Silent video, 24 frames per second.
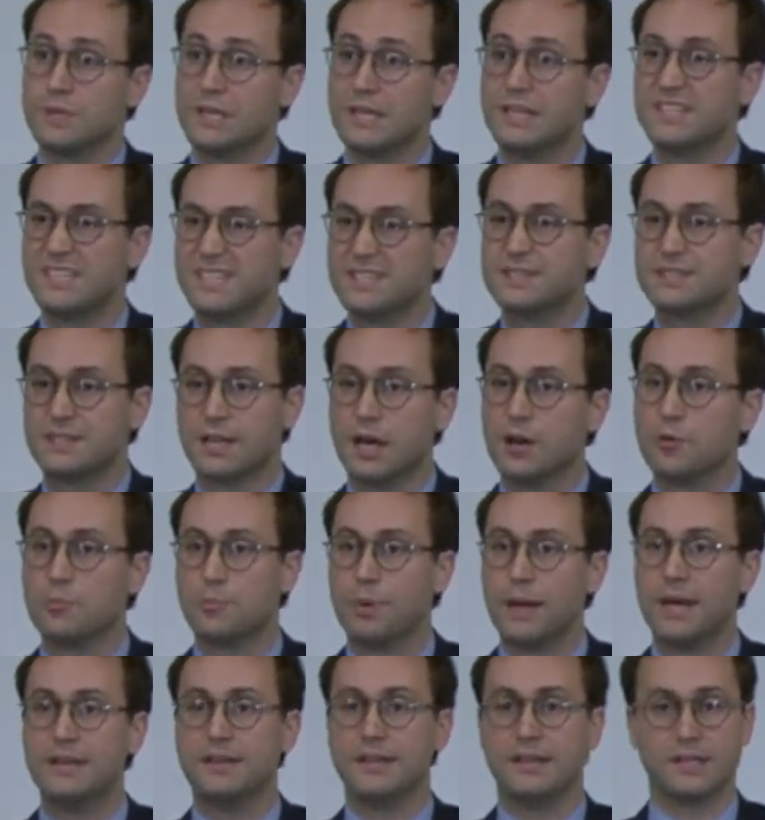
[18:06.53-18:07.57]
it is now
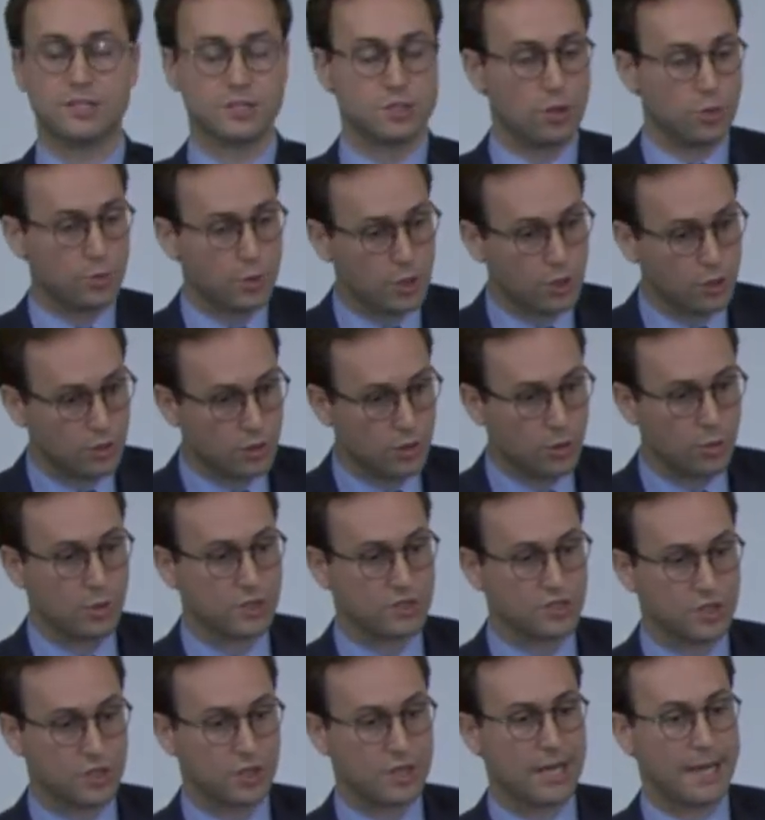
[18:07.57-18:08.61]
pending, so we don't know
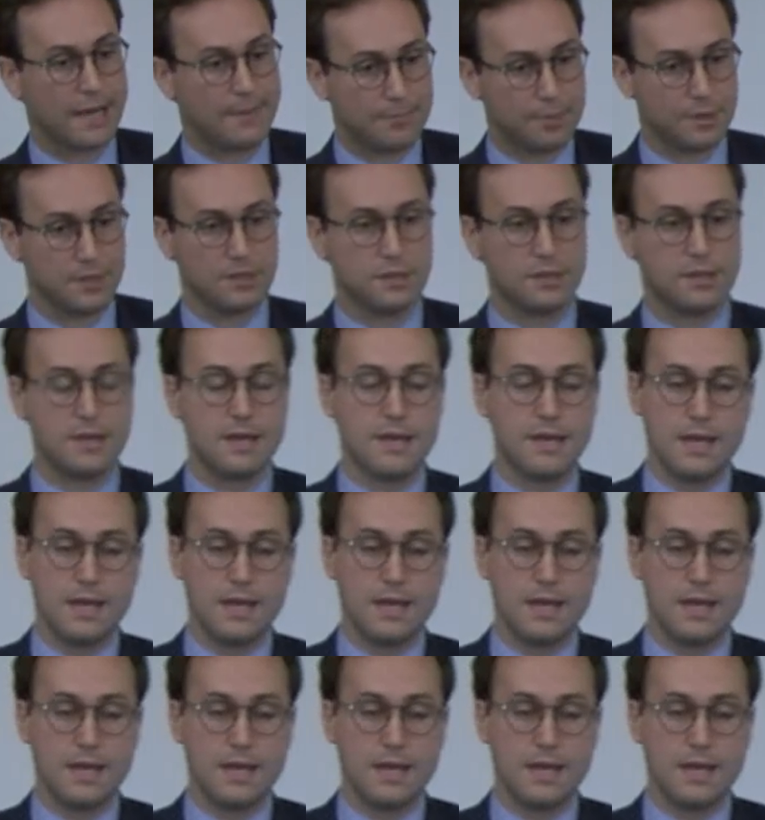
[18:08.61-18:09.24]
what's going to happen.